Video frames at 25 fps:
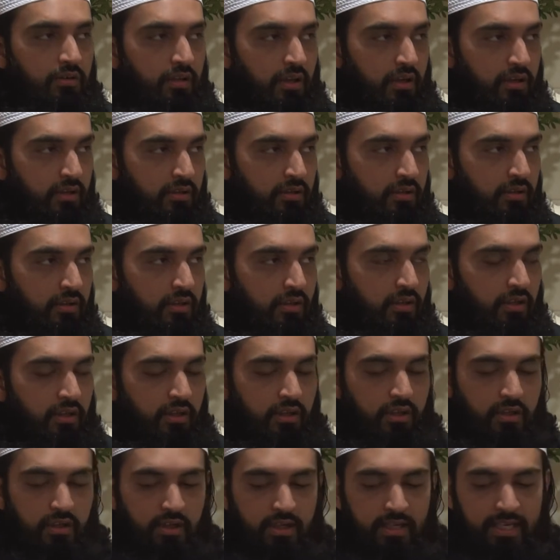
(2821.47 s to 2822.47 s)
ta'ala.
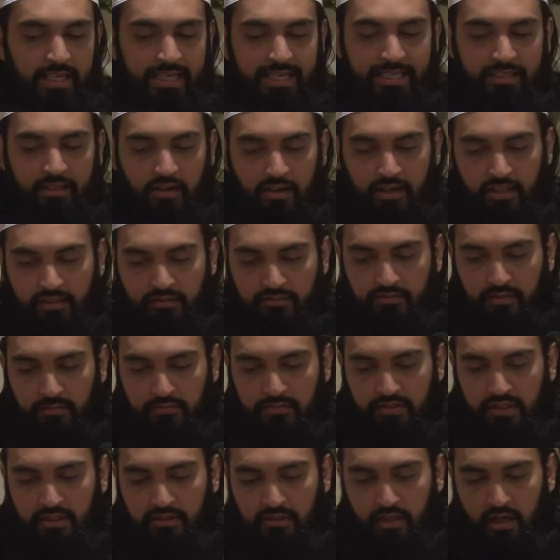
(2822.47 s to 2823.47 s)
He narrates from
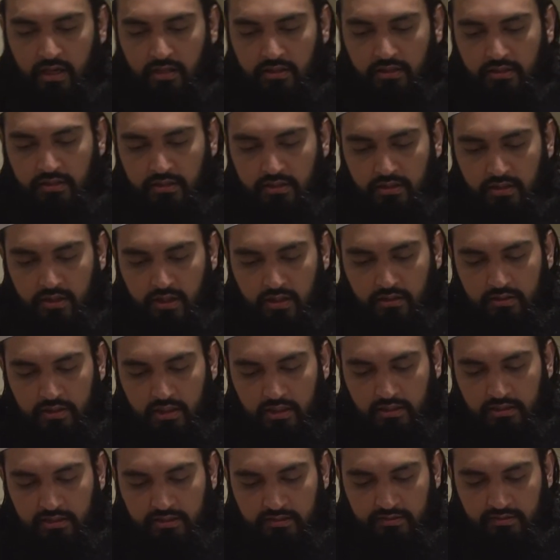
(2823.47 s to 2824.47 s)
Sayyidina Ali radiallahu
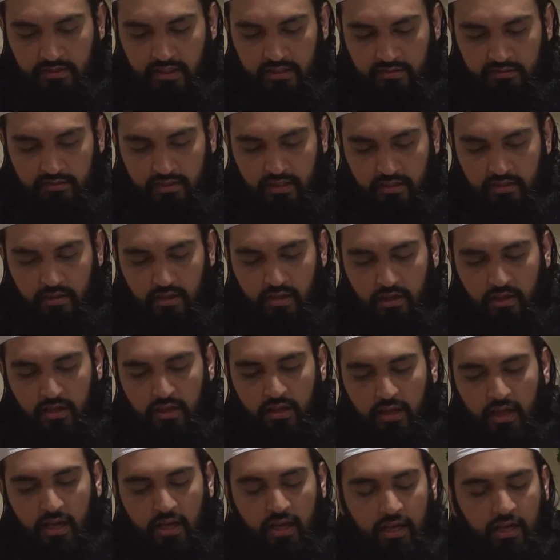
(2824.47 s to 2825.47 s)
ta'ala and he says that
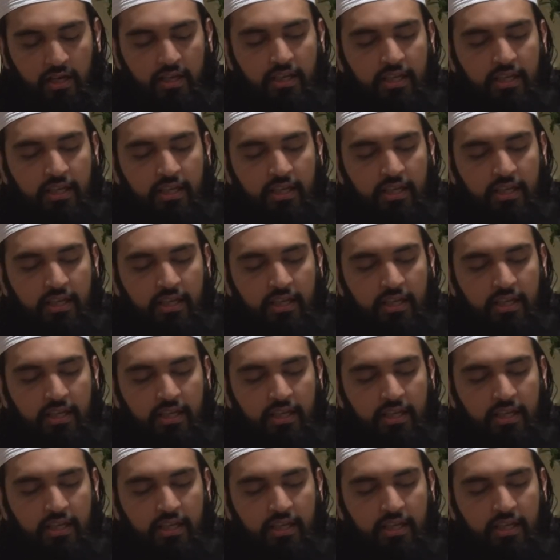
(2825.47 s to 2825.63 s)
uh,